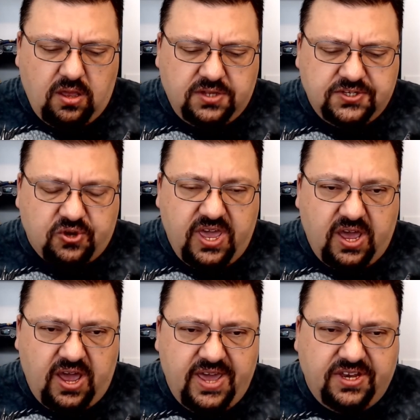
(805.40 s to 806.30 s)
so
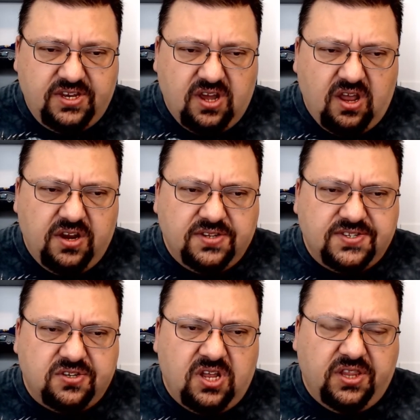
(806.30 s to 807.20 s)
I had done
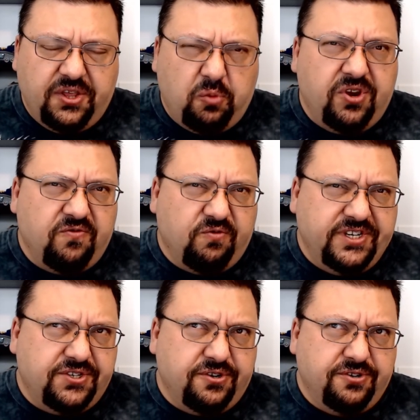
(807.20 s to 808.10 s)
a little bit of
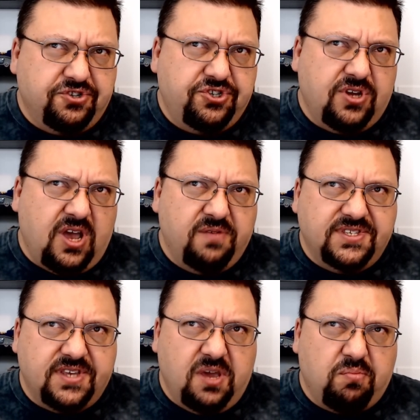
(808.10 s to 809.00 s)
research. I would
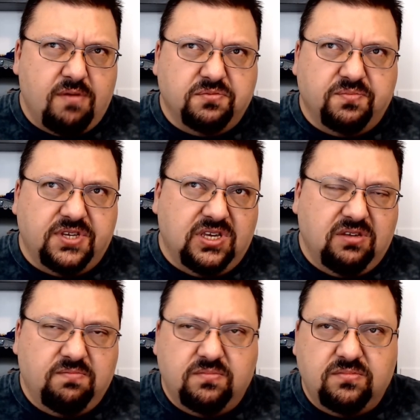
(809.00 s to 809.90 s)
say probably
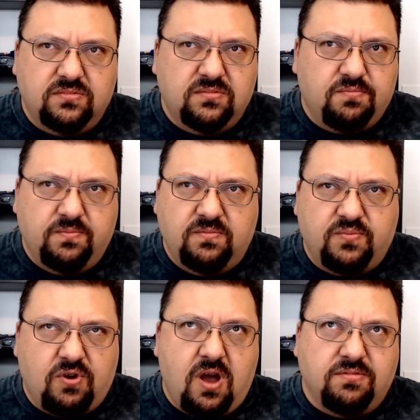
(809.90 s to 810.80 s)

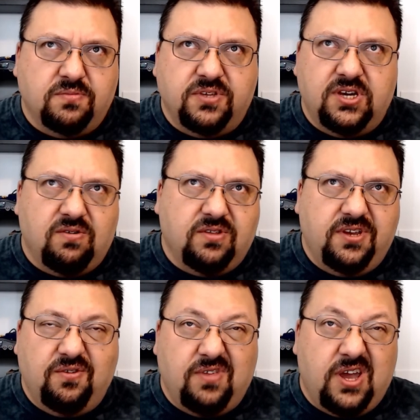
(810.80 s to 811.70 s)
early
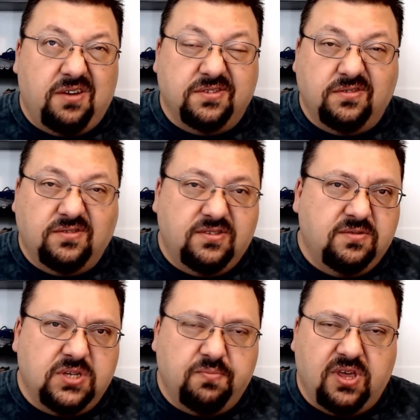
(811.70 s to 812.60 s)
2000s,
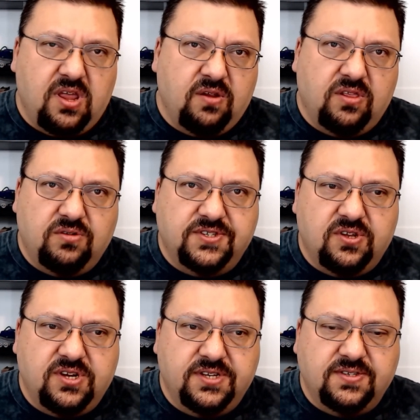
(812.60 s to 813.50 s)
something along those
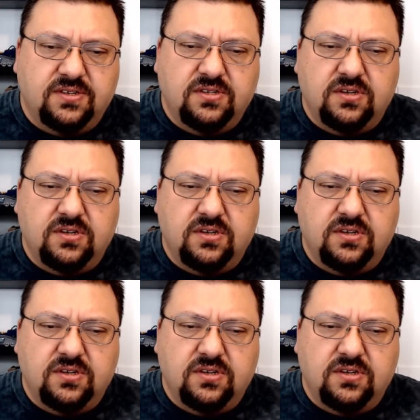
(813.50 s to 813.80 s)
lines,